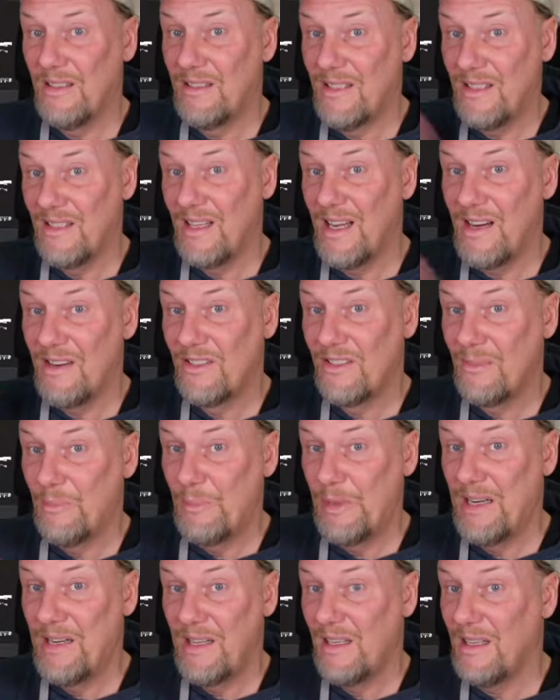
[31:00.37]
is there
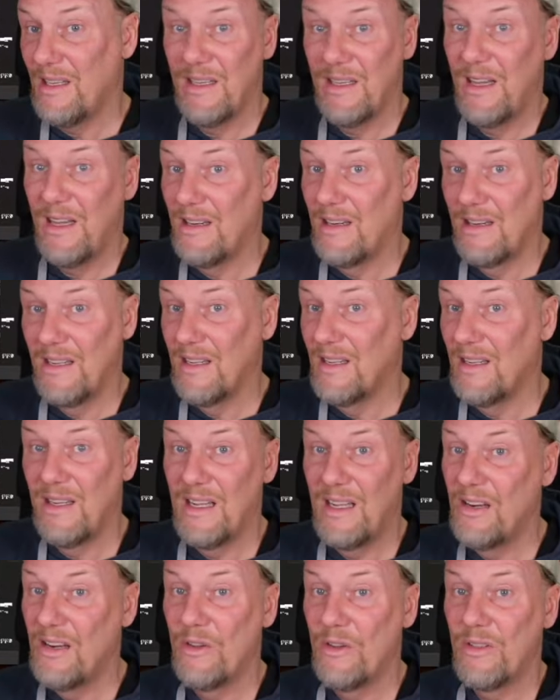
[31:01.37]
spinning, and
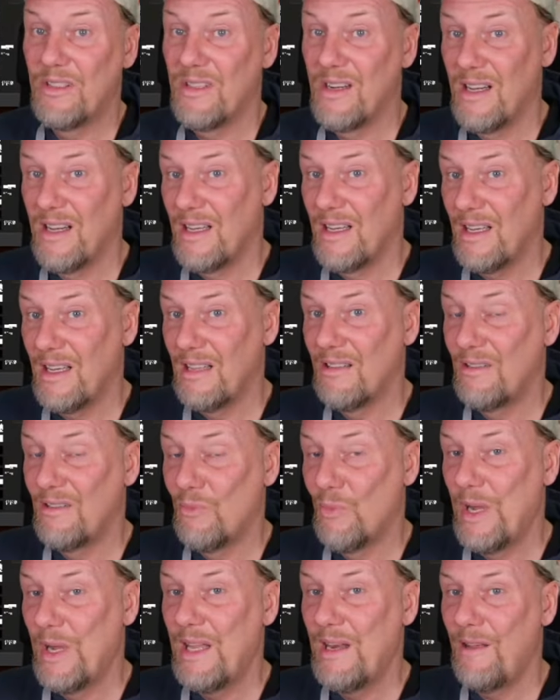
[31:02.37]
it looks like it's
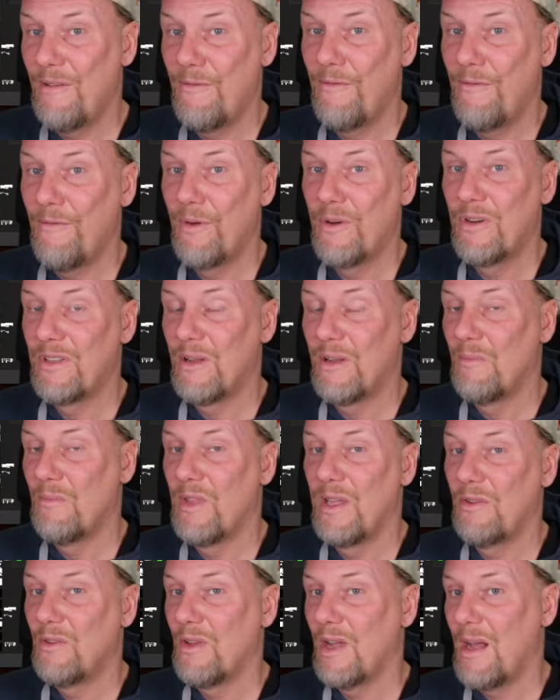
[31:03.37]
waiting for
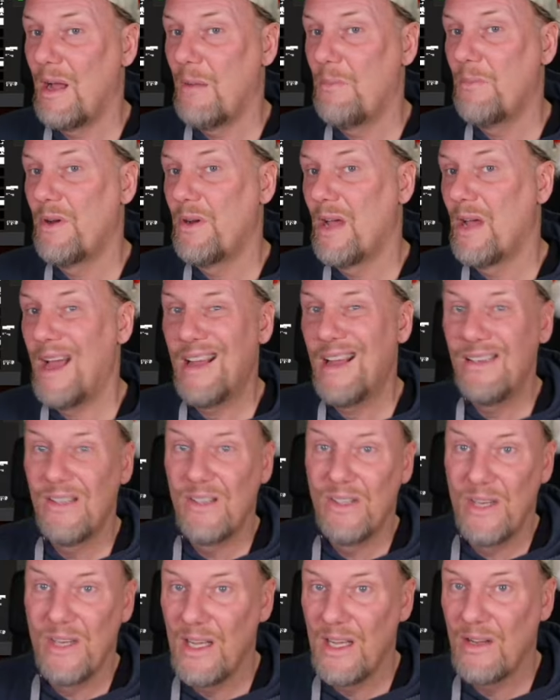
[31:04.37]
something to happen, a
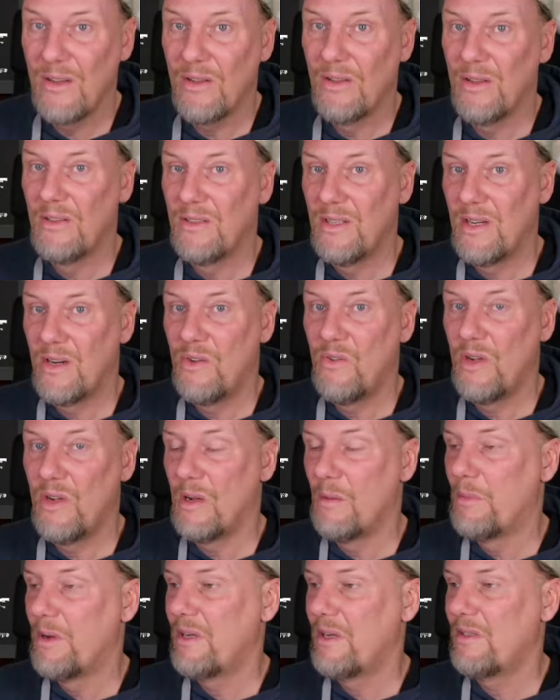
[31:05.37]
handshake on the
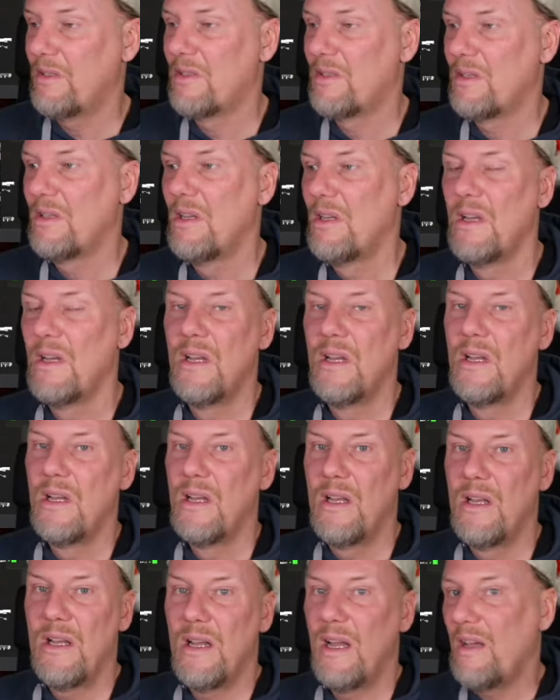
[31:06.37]
serial bus.
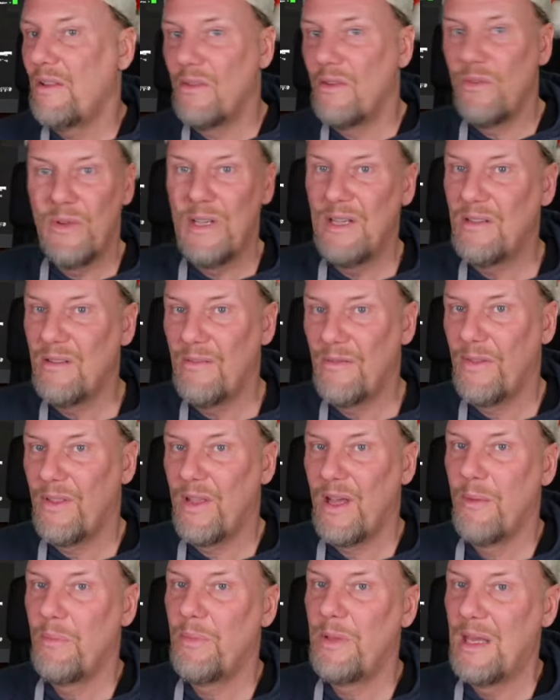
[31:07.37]
And the reason for
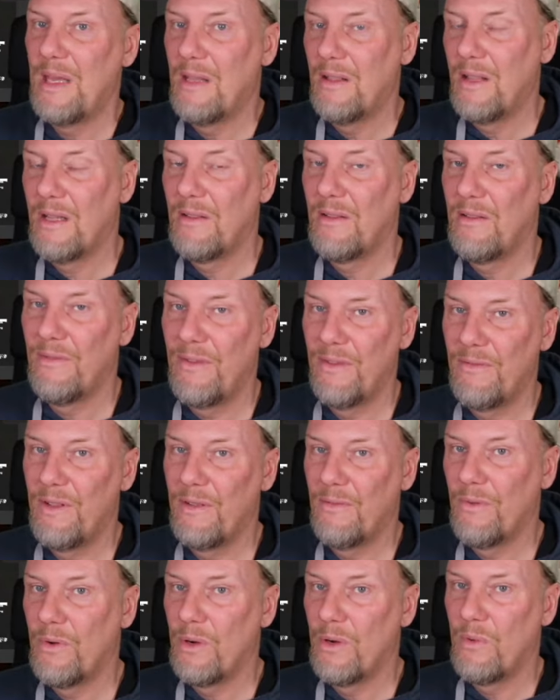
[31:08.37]
that being that the
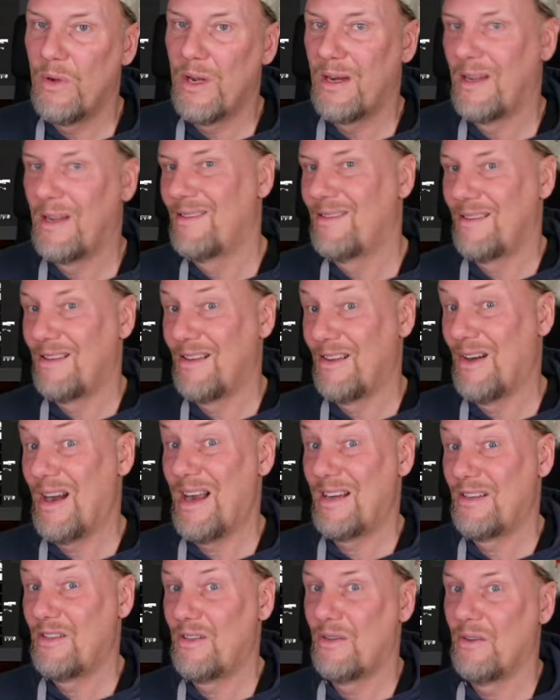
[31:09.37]
1541 has
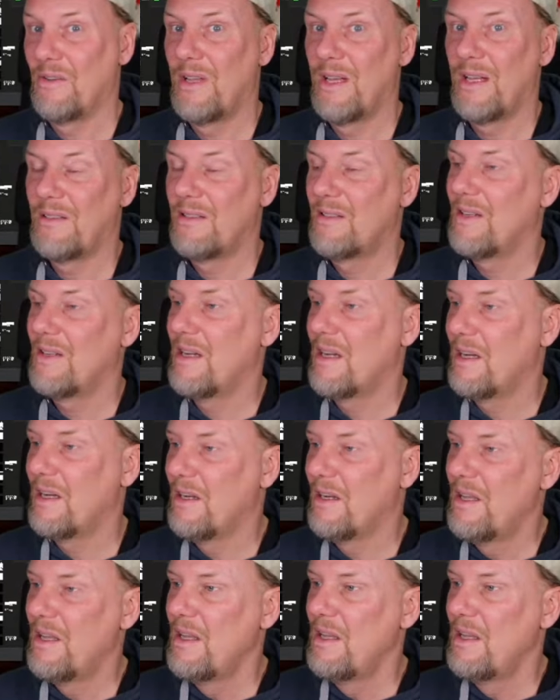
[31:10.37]
crashed on that side.